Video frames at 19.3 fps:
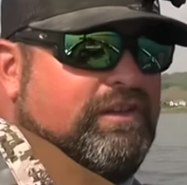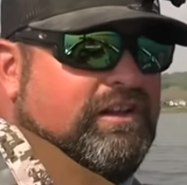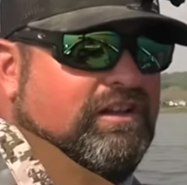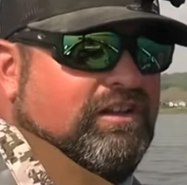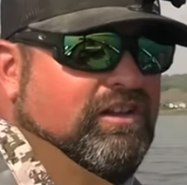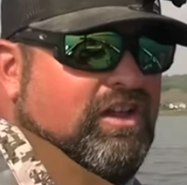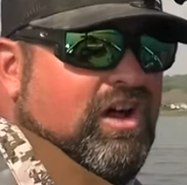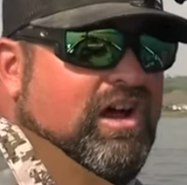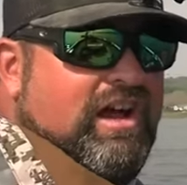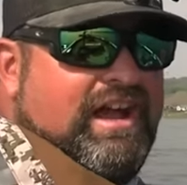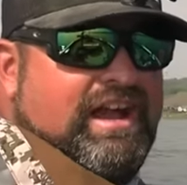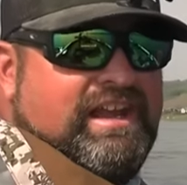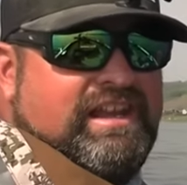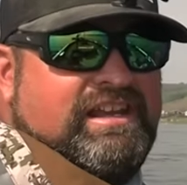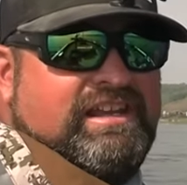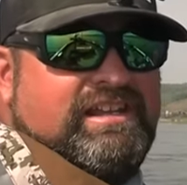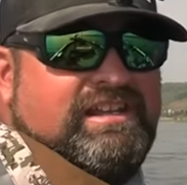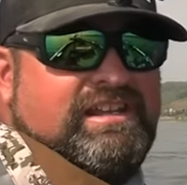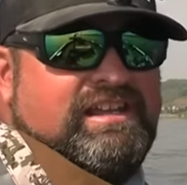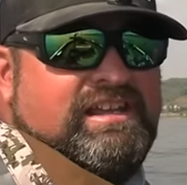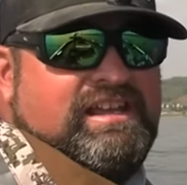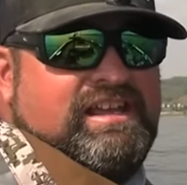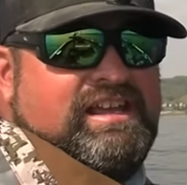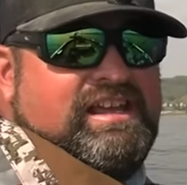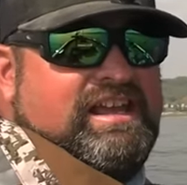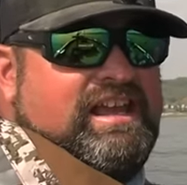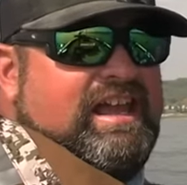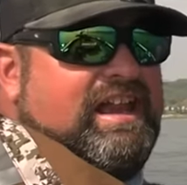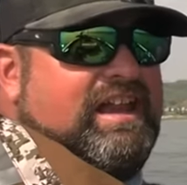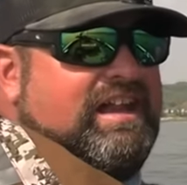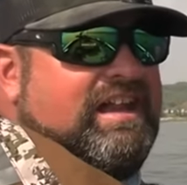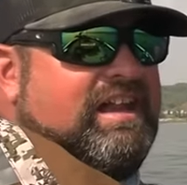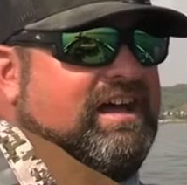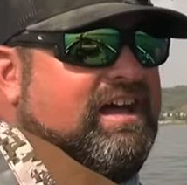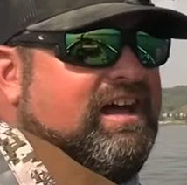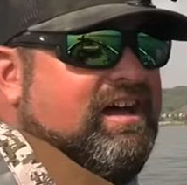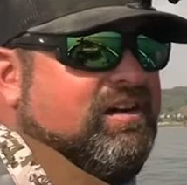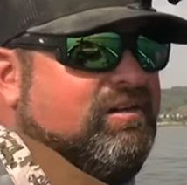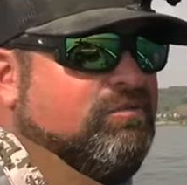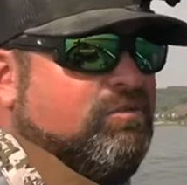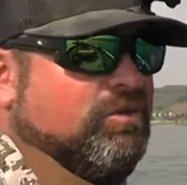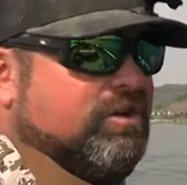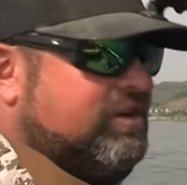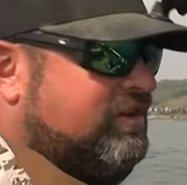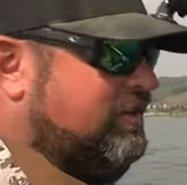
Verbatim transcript: feet of line, and we'll